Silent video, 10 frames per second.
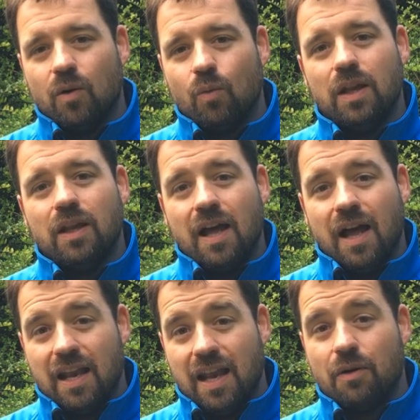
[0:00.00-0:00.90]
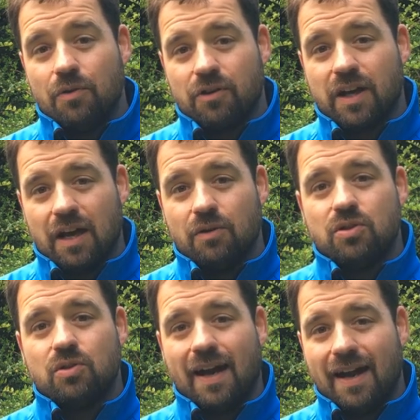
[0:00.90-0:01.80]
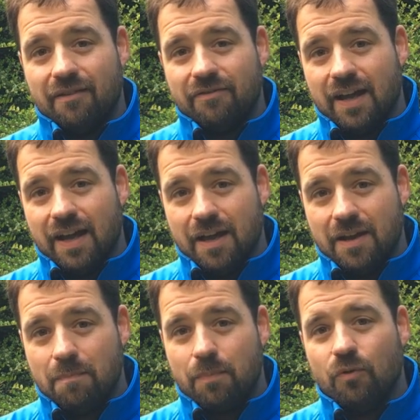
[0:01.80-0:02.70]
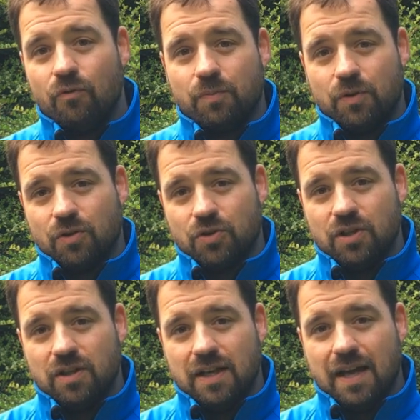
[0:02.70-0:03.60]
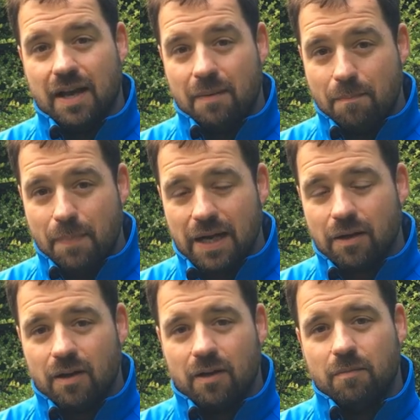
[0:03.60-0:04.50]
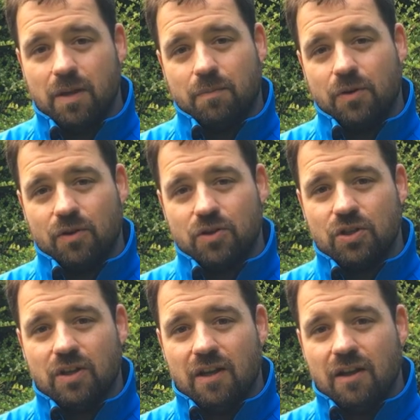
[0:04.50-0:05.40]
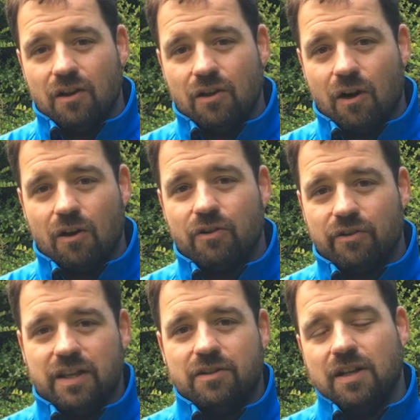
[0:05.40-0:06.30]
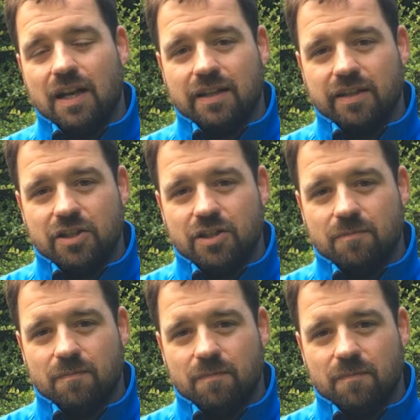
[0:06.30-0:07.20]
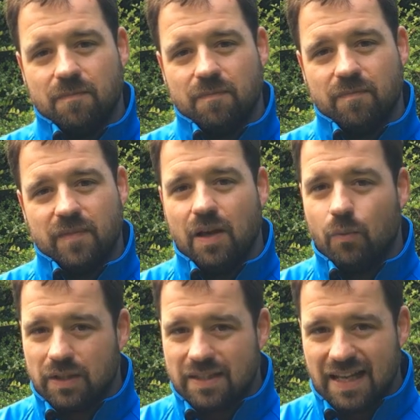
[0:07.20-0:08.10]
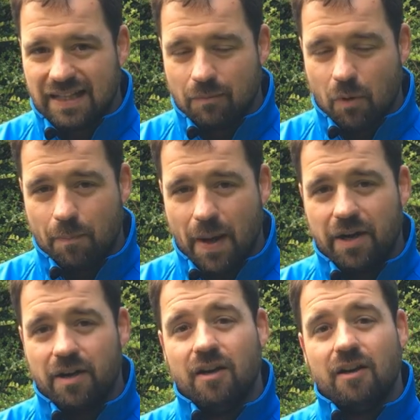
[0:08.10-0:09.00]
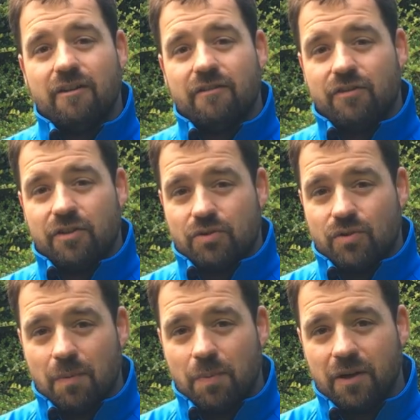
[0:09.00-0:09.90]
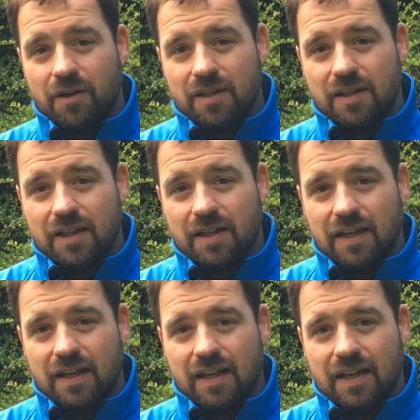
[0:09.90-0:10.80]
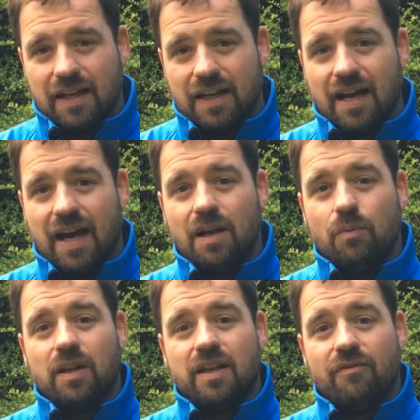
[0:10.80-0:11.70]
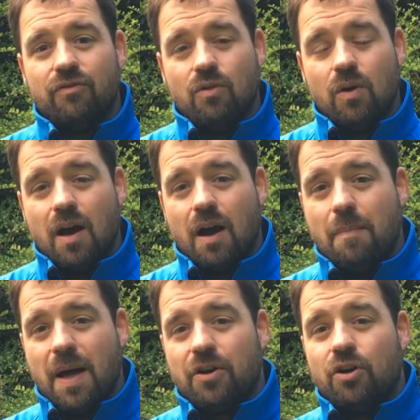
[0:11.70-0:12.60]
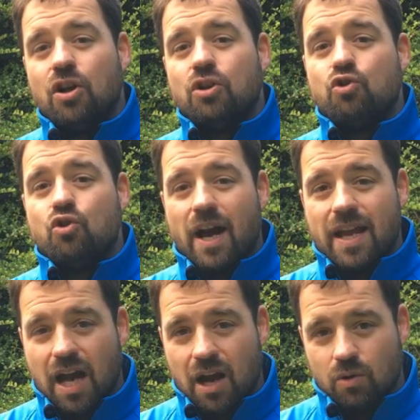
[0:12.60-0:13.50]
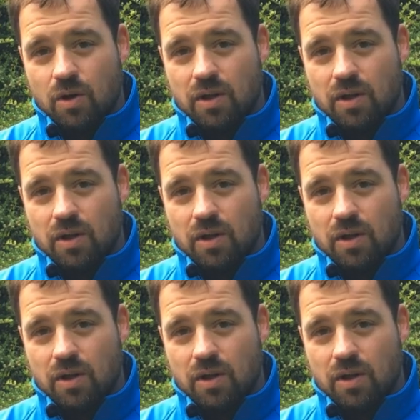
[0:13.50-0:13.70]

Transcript: will allow your cows to have an improved production and a better milk production longer into the lactation. It will set them up better for their dry period, and it will give you a better dry cow